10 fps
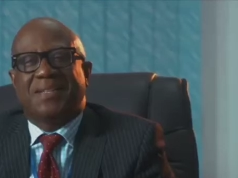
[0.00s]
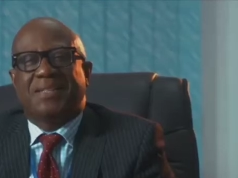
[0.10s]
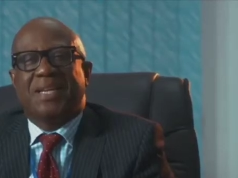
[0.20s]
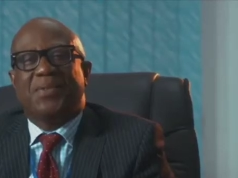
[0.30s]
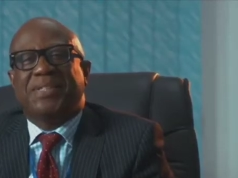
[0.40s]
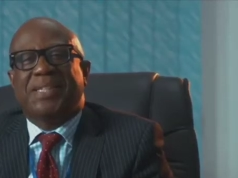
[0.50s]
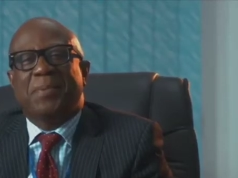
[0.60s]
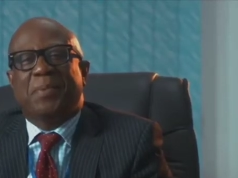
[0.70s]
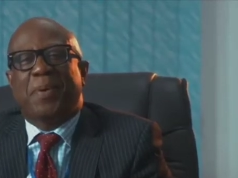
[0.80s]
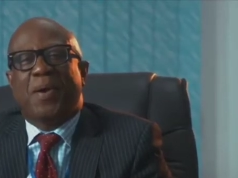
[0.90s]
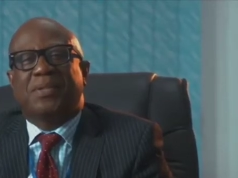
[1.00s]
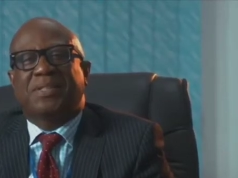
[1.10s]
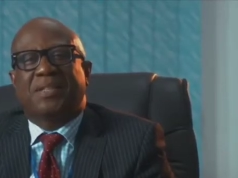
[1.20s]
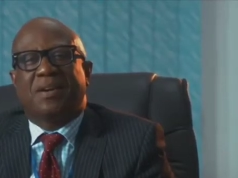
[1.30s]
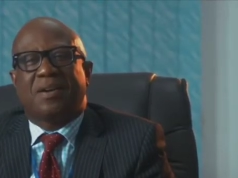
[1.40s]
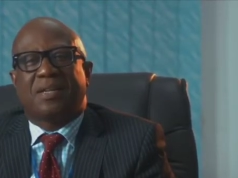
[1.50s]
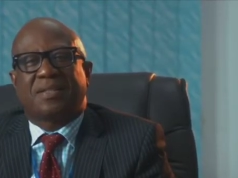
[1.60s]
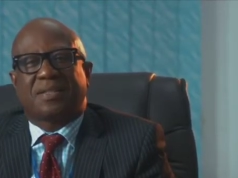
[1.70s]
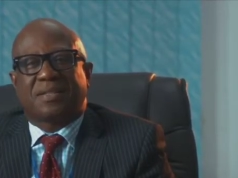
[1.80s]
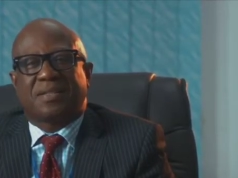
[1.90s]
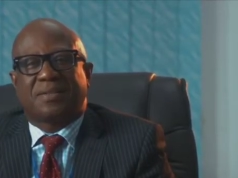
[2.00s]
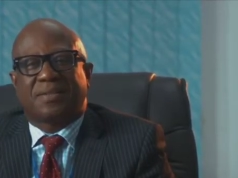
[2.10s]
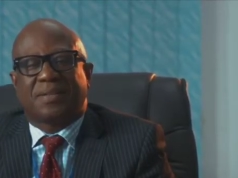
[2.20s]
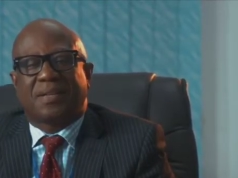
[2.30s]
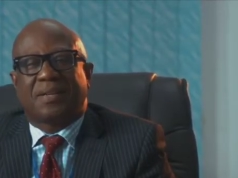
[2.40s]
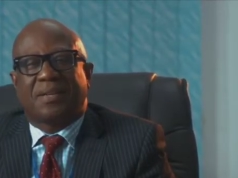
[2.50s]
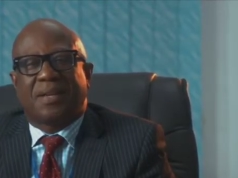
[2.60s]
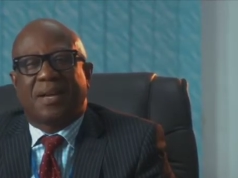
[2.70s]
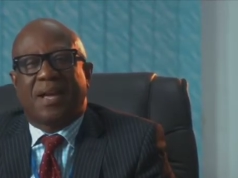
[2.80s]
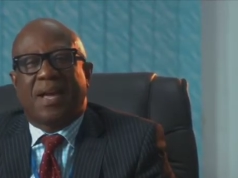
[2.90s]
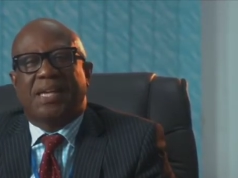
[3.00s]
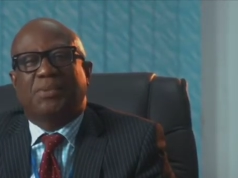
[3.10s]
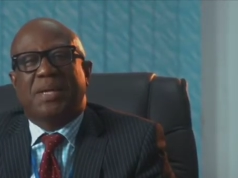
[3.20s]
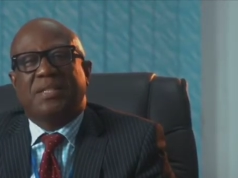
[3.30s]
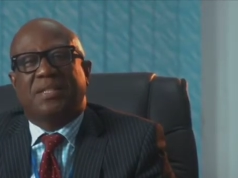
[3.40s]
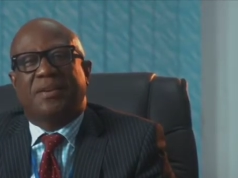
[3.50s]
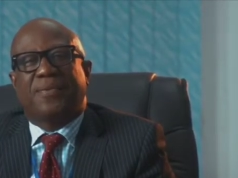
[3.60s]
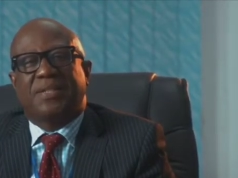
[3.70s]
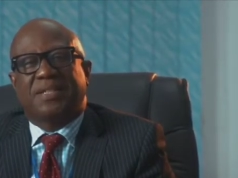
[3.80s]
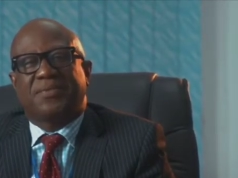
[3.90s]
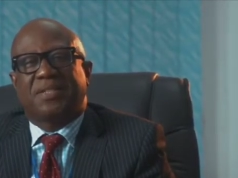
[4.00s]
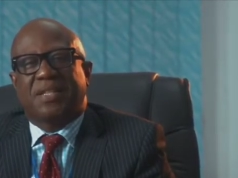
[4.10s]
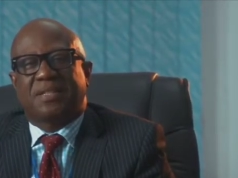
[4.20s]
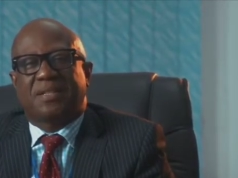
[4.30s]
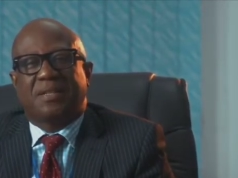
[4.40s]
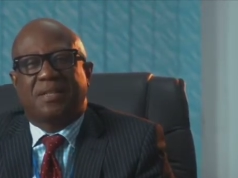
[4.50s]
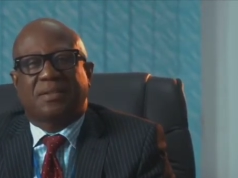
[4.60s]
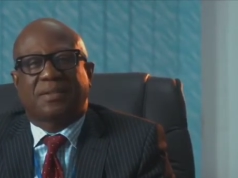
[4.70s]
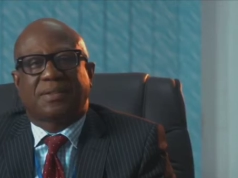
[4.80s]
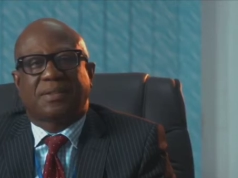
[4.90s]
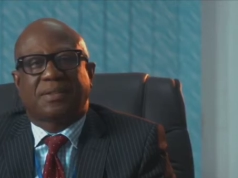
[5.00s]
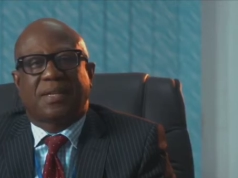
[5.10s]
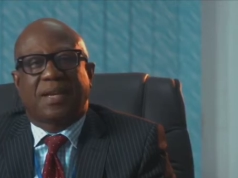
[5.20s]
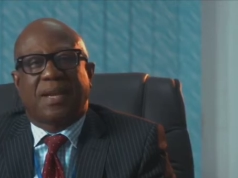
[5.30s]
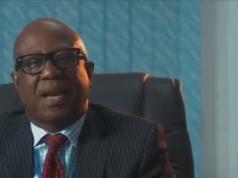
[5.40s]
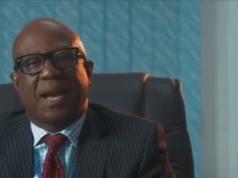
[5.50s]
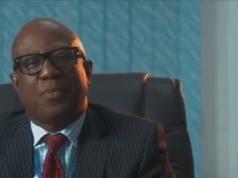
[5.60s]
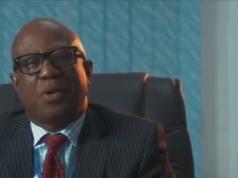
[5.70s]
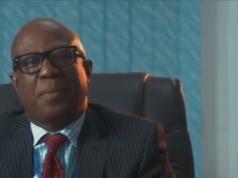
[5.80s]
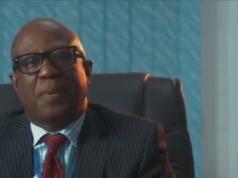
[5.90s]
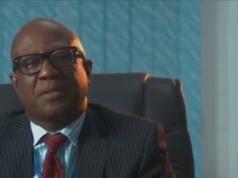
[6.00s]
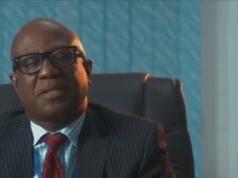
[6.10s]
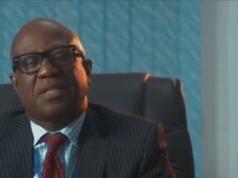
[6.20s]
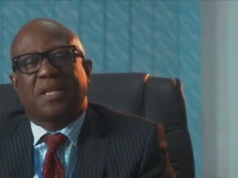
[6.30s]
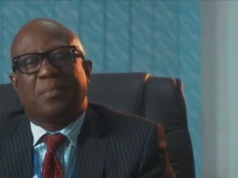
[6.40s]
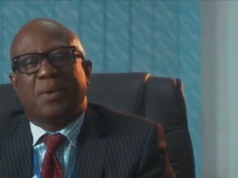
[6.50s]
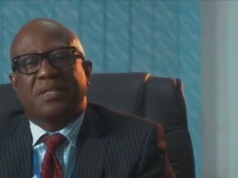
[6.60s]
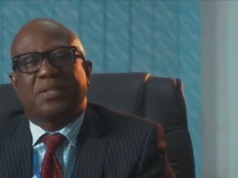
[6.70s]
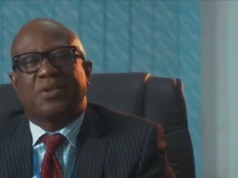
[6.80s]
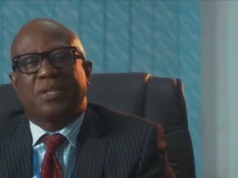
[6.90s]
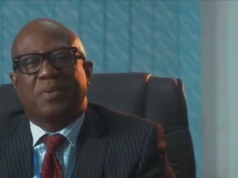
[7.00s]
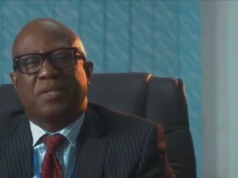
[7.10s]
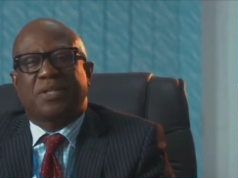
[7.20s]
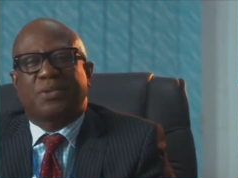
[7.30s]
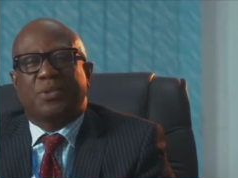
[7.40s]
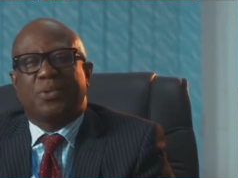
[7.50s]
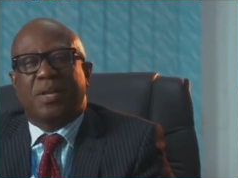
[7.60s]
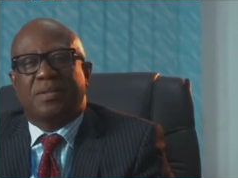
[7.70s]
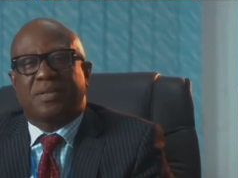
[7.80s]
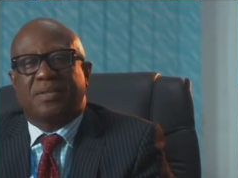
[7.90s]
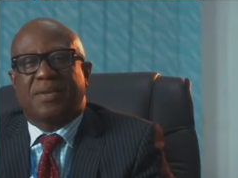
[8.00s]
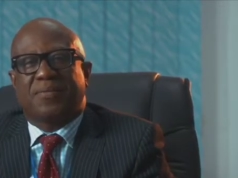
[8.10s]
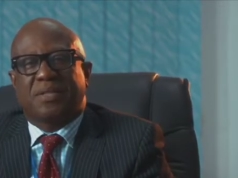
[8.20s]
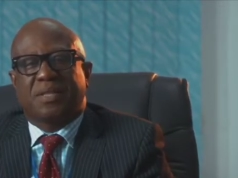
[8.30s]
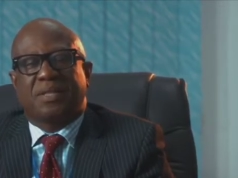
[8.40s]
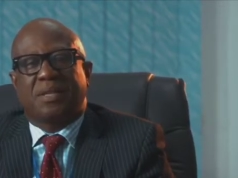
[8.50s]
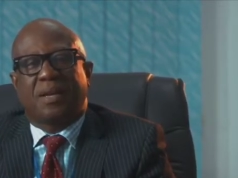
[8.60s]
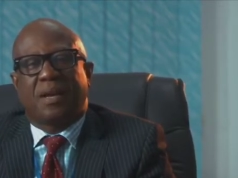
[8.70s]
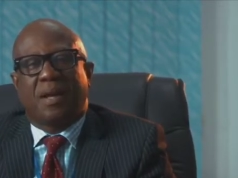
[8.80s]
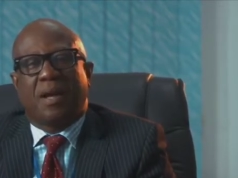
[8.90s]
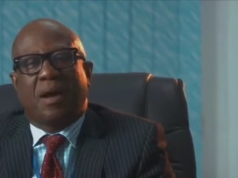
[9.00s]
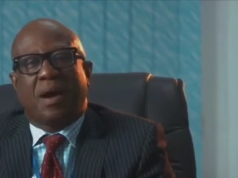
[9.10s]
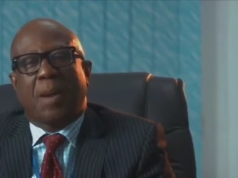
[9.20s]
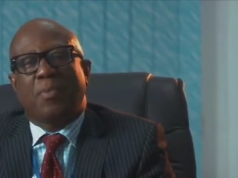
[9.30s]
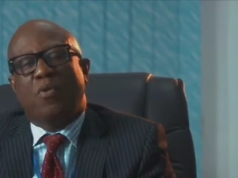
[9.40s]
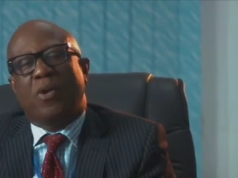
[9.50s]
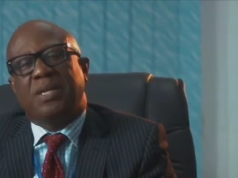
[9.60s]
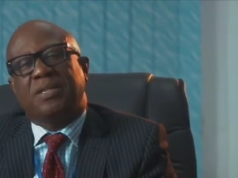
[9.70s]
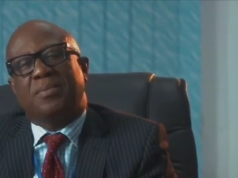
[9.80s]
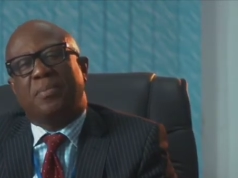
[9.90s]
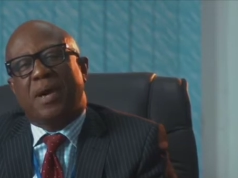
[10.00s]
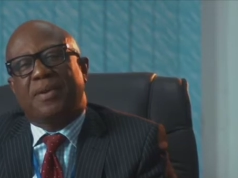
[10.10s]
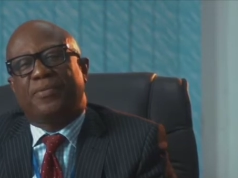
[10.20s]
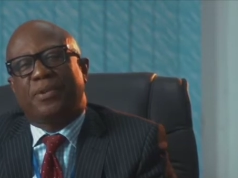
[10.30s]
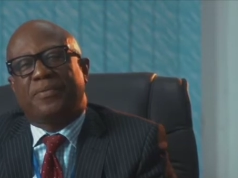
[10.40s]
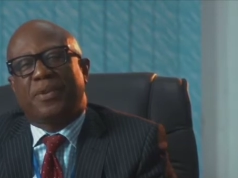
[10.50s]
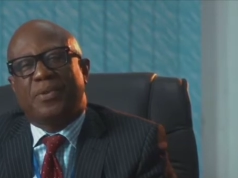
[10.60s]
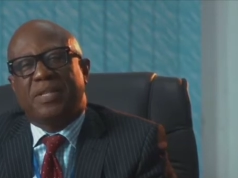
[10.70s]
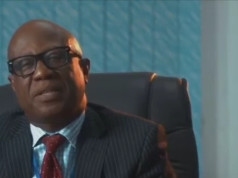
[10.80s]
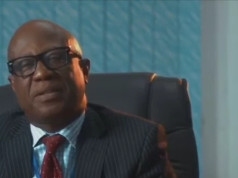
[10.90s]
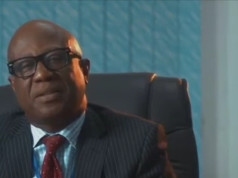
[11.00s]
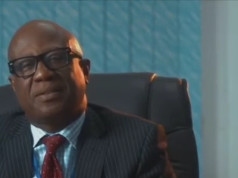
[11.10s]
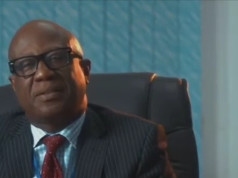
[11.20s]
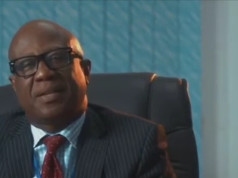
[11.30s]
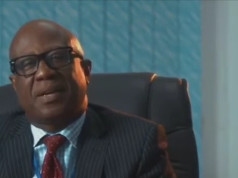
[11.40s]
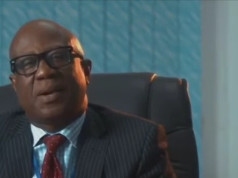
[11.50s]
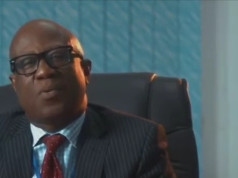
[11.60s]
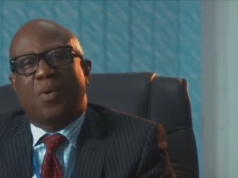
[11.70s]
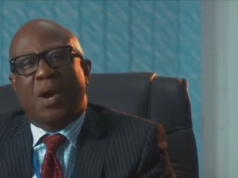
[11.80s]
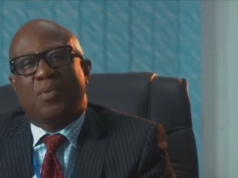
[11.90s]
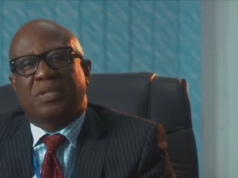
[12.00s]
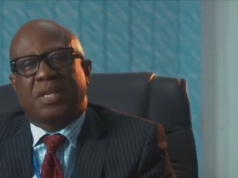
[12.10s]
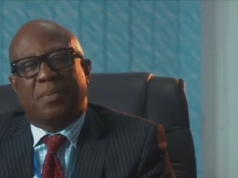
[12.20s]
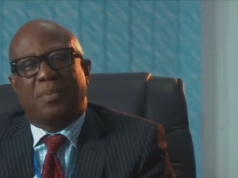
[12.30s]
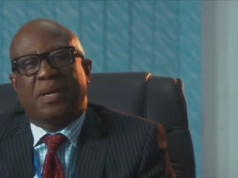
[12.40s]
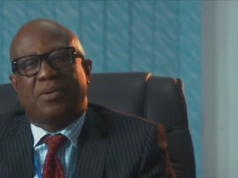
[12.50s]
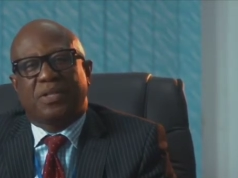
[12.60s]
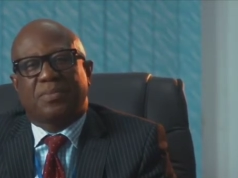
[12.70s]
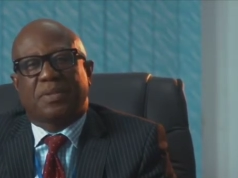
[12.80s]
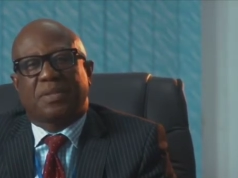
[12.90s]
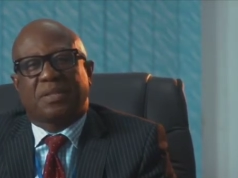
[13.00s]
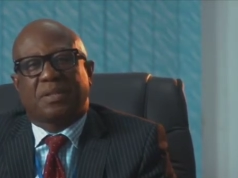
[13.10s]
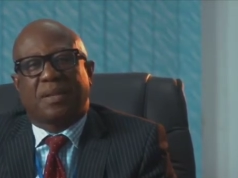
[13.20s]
Dear esteemed parents and guardians, as we enter the festive season and we are about to celebrate Christmas 2017, I'm always mindful of the reason why we celebrate Christmas.